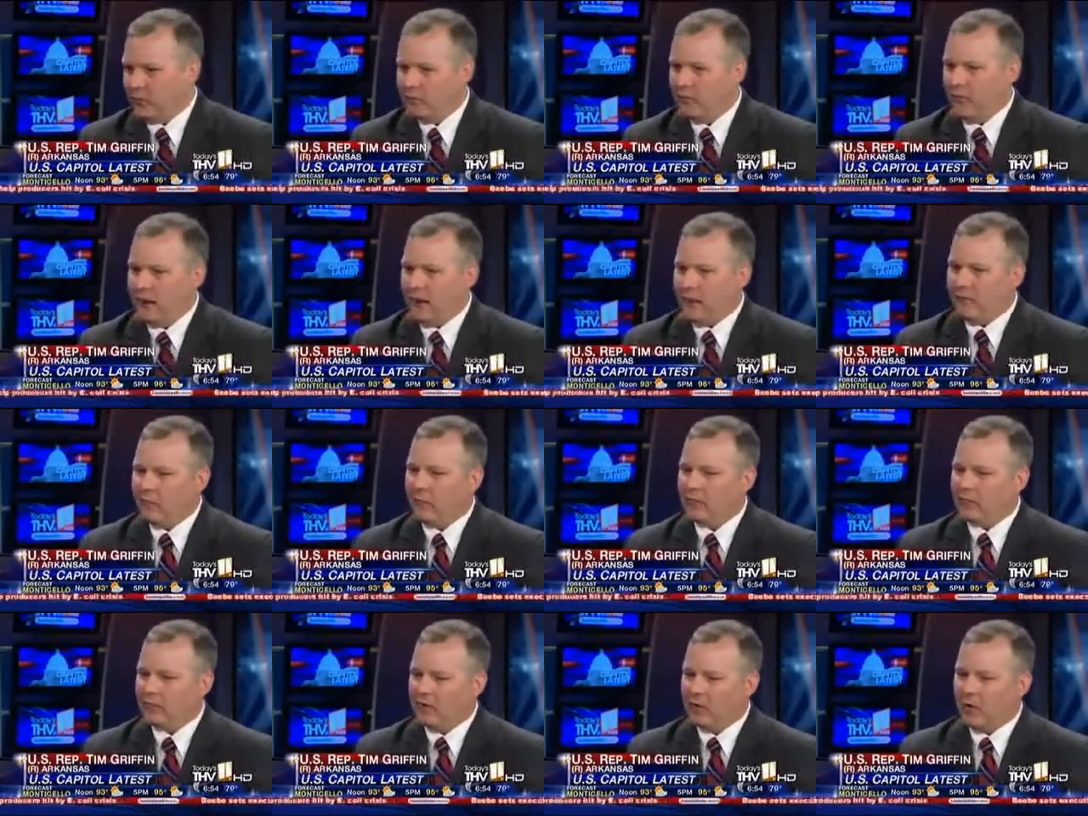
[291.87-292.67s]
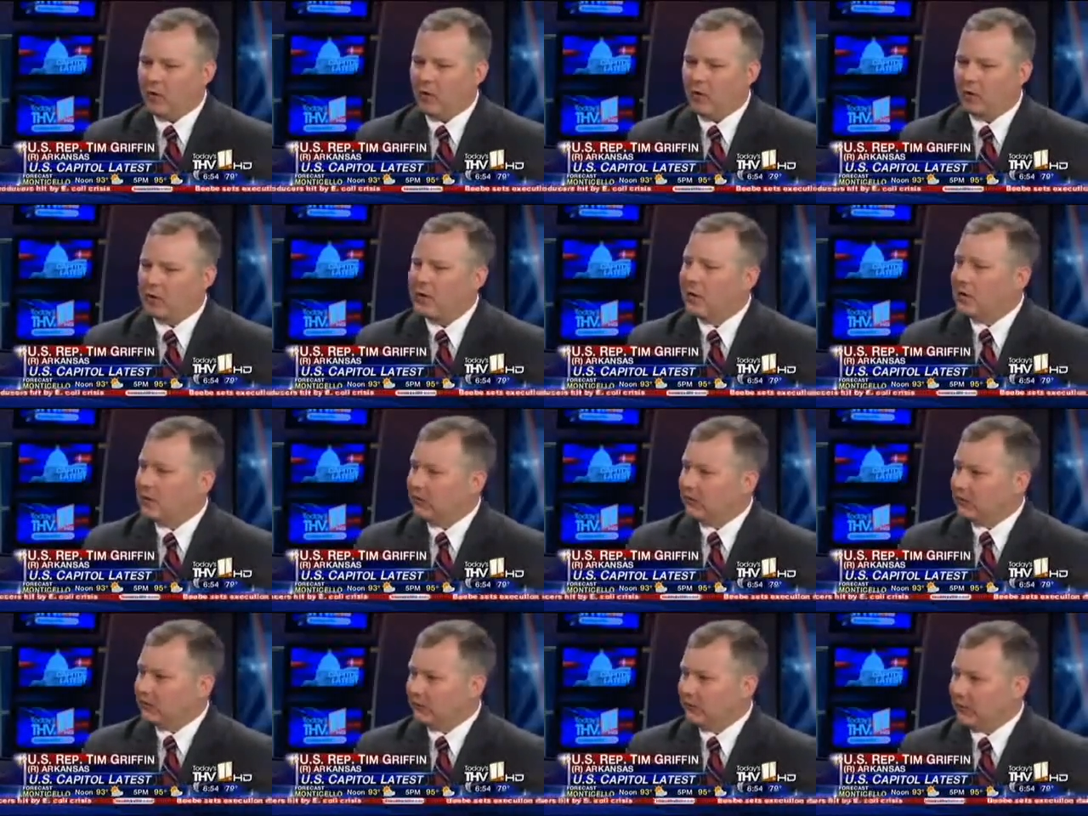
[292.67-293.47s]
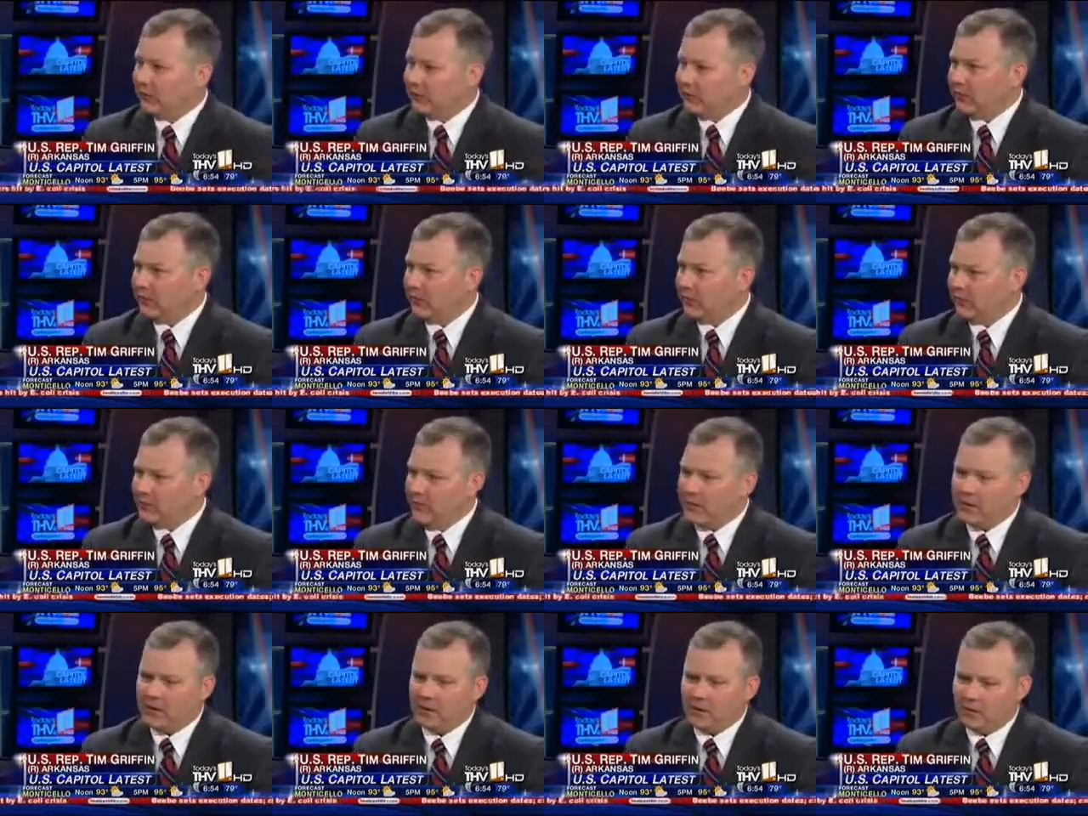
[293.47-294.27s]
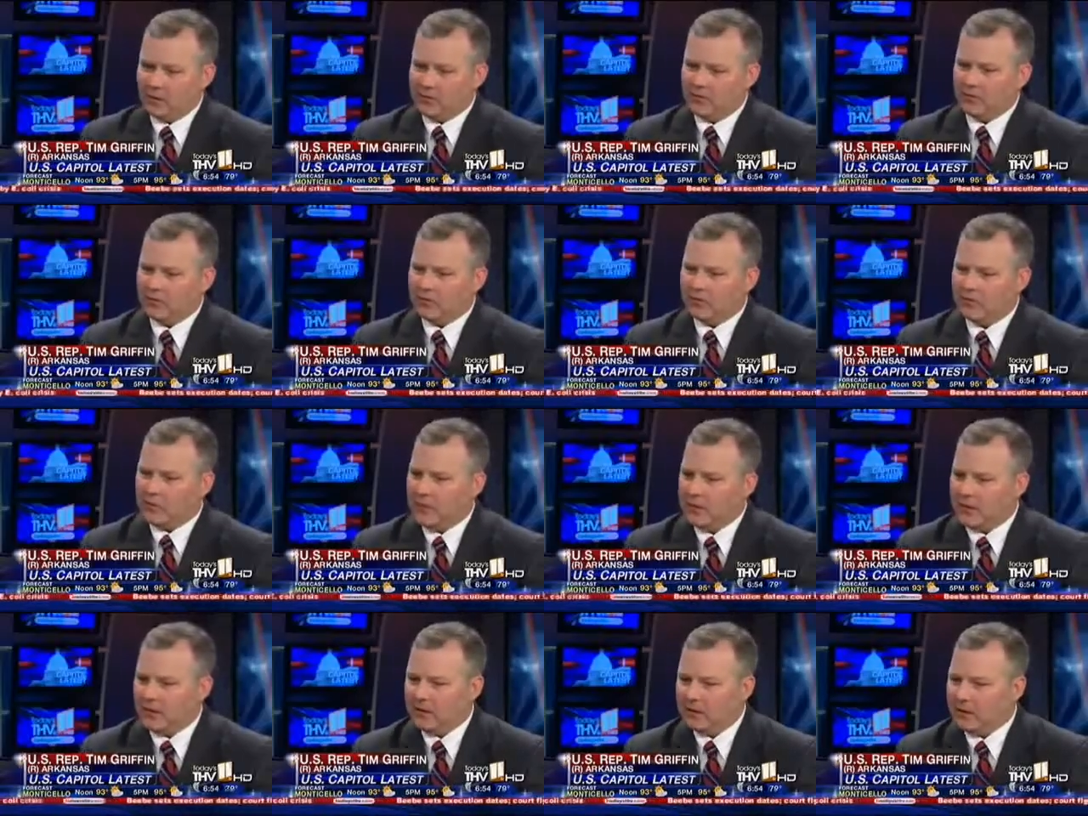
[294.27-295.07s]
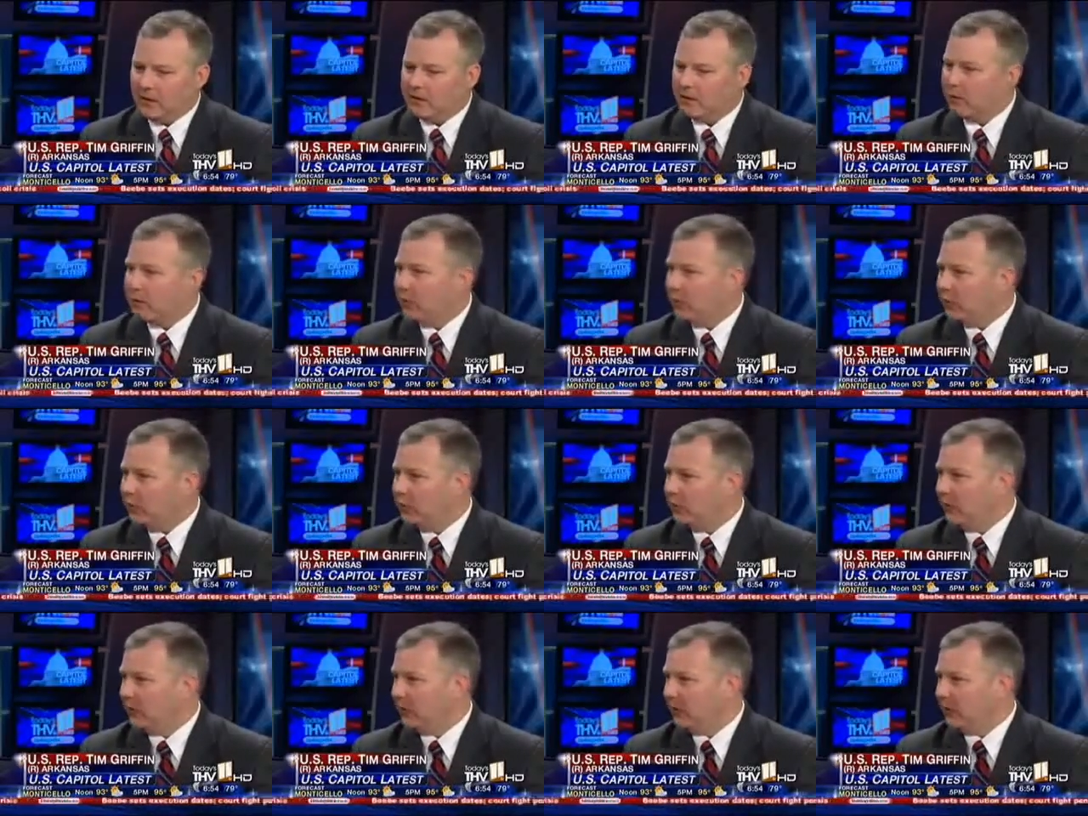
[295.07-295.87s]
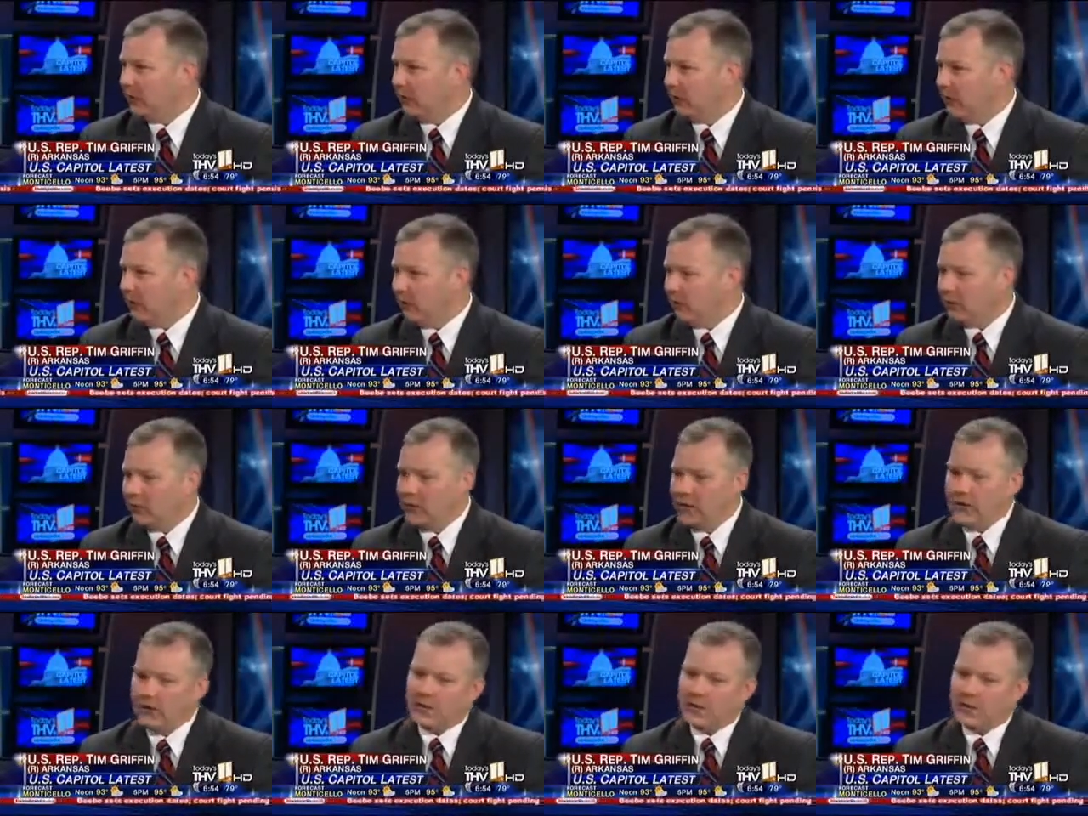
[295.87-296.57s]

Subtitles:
We have what's called discretionary spending, which is the spending that's renewed every year.